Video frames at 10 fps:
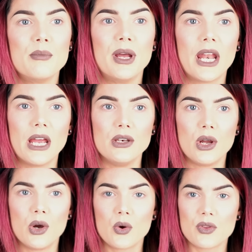but I
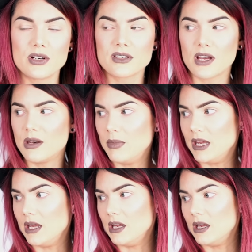know there's gonna
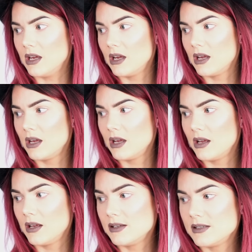be
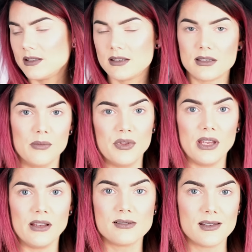
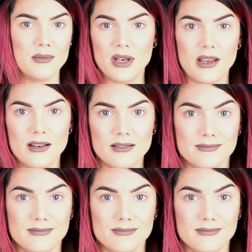something someday.